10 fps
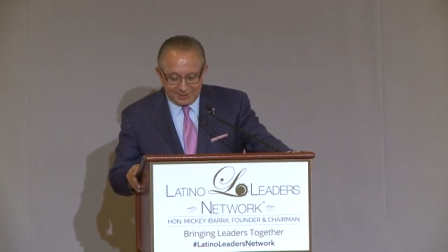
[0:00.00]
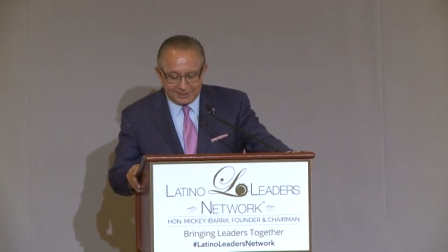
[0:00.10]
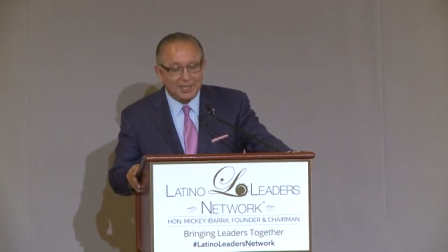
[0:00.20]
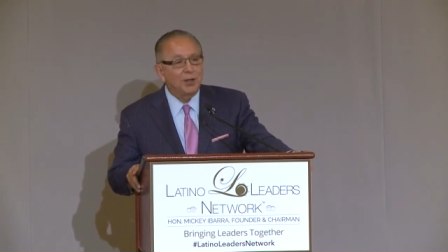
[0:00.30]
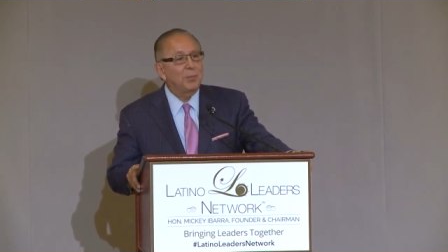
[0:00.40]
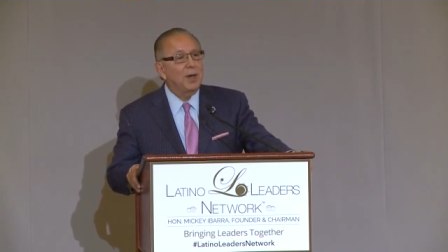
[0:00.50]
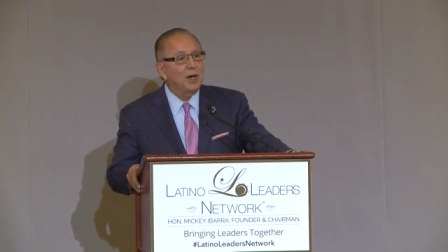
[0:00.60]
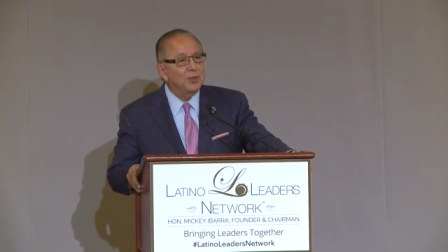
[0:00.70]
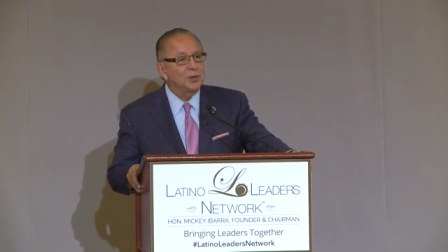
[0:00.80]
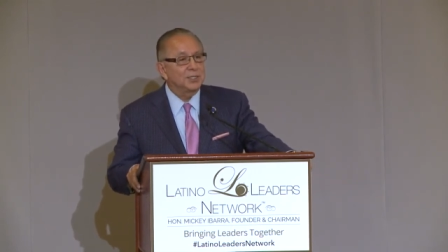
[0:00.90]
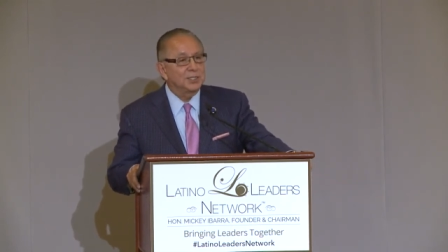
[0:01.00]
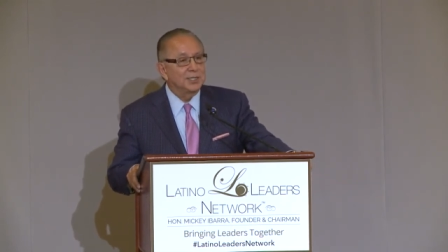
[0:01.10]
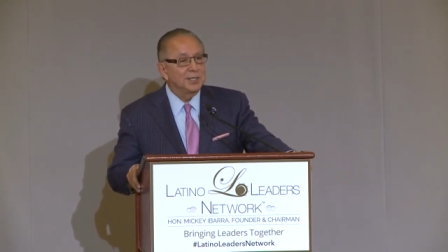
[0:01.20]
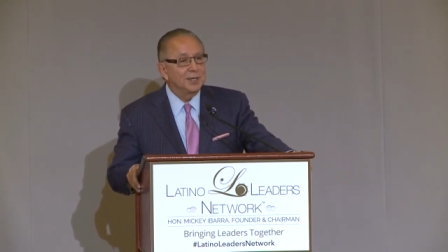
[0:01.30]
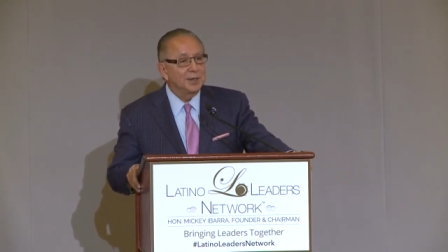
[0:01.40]
to help others
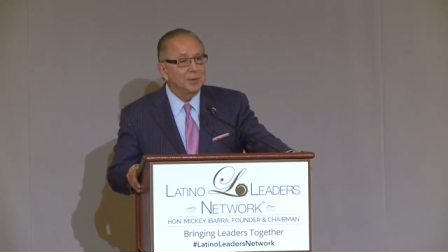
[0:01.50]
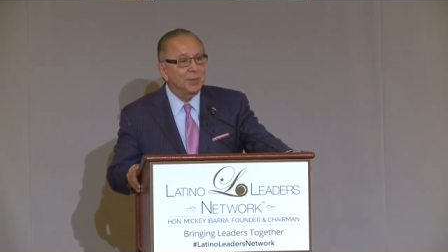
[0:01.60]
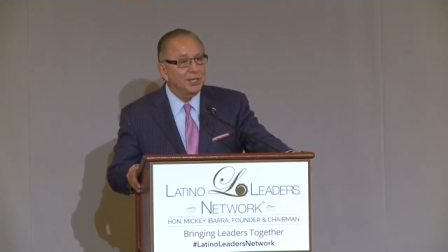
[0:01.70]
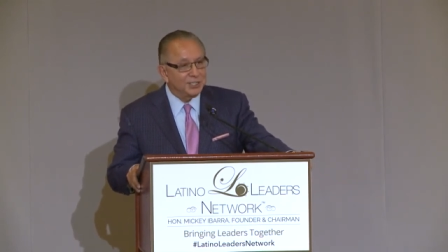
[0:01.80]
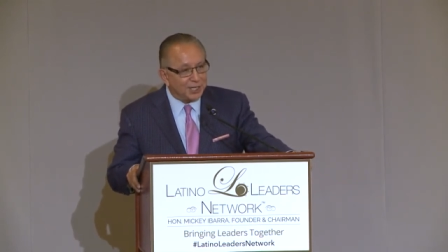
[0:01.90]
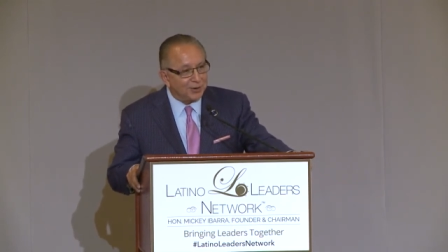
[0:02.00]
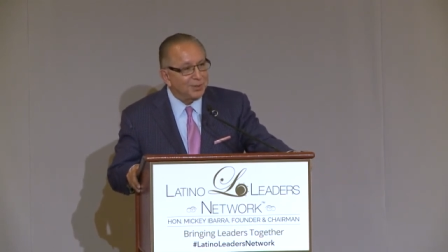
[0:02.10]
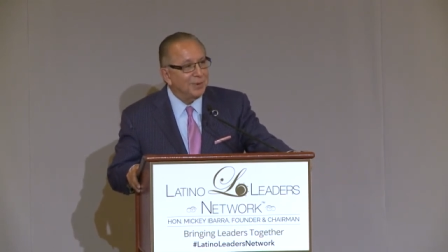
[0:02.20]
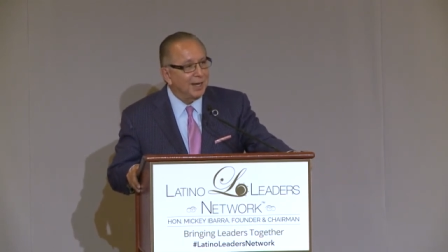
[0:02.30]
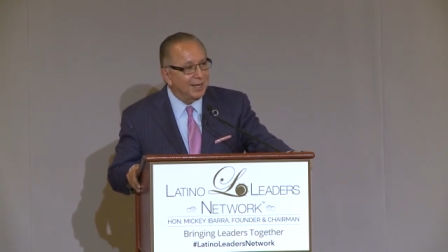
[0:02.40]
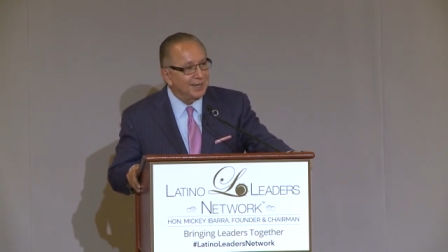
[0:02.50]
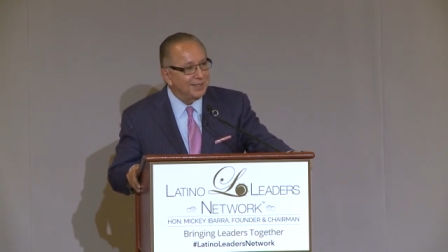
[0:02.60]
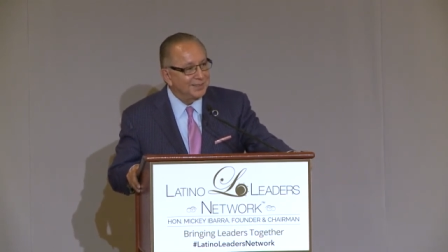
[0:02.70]
by sharing mine.